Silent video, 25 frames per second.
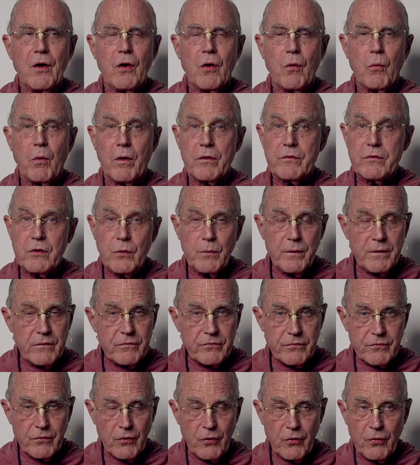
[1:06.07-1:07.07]
While doing
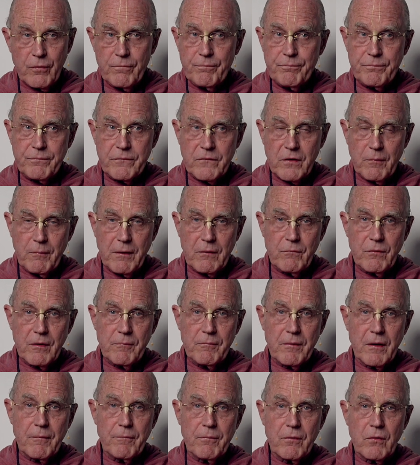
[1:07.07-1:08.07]
so, you may
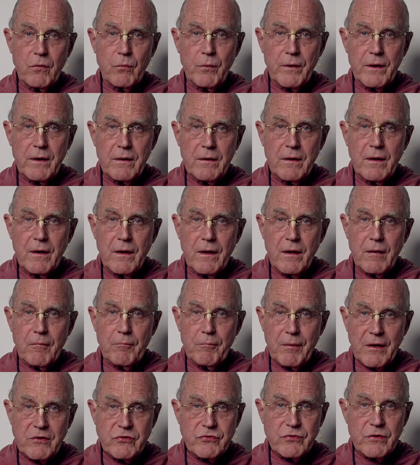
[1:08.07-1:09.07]
remember, we
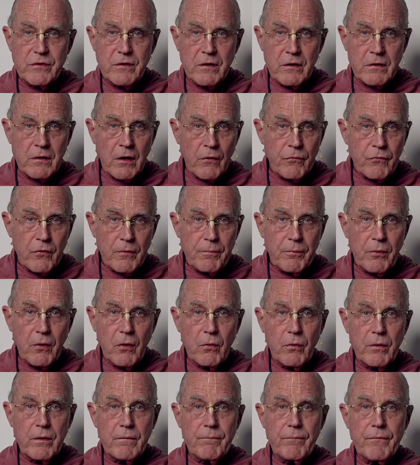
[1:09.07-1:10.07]
mentioned another
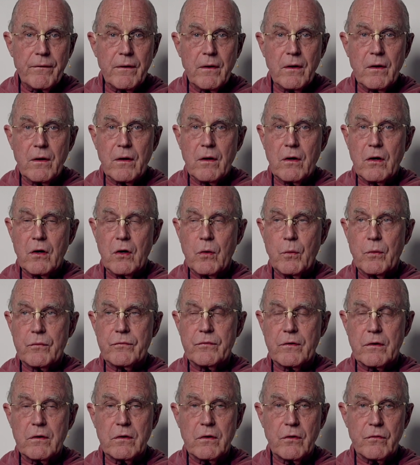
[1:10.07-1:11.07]
poet who was
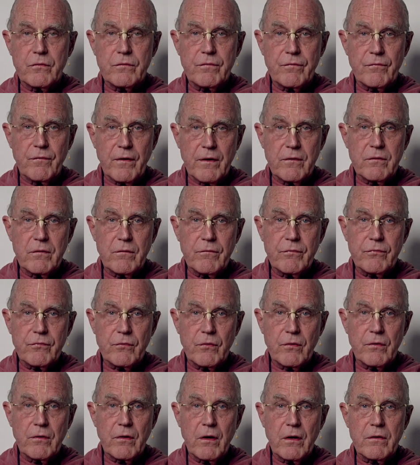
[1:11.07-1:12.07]
a close friend of
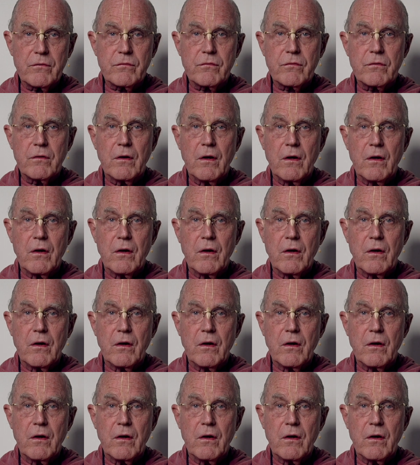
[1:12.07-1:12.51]
Surdas,